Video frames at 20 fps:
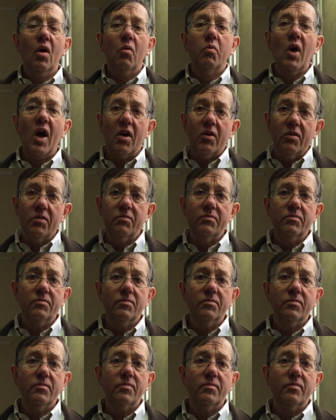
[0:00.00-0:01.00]

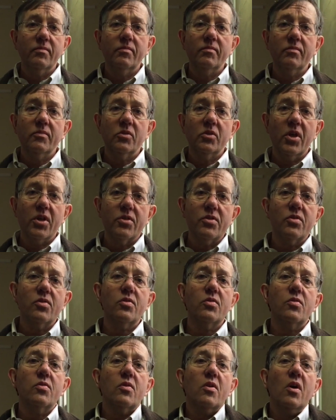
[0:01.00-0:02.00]
Well,
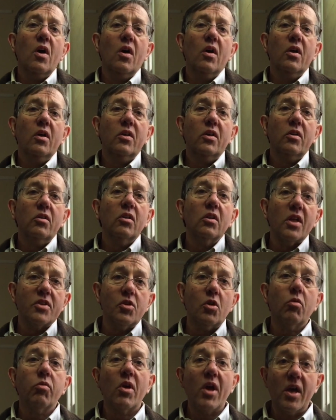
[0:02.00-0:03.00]
let's
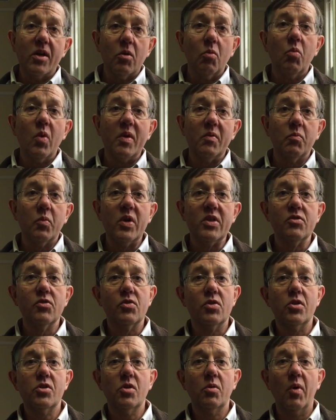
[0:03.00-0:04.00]
create a win-win
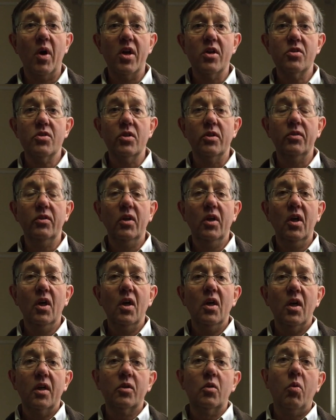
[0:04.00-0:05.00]
situation.
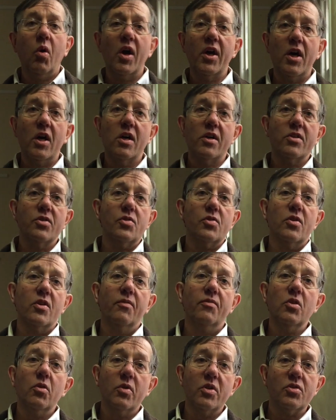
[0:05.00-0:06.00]
And quite honestly,
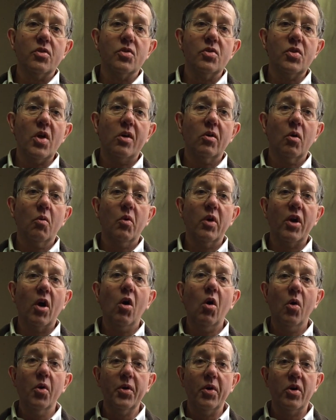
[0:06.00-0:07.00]
if you as a seller want to
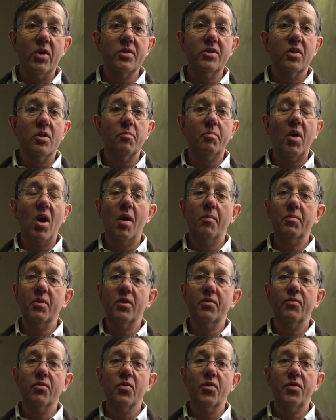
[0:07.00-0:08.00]
hold on to the property
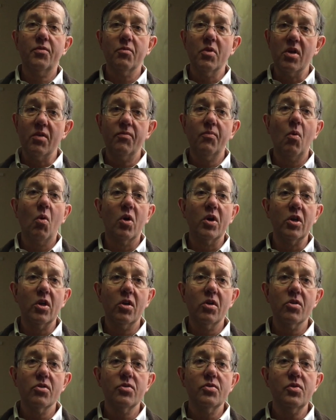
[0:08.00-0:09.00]
for 3-4
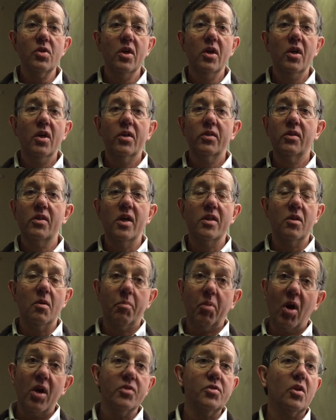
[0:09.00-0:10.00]
years, then the
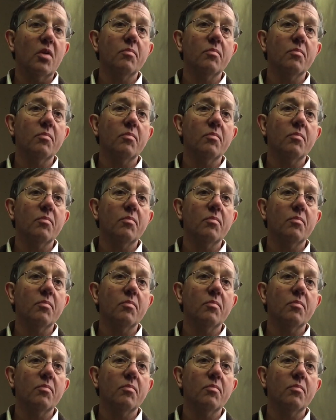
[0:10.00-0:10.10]
price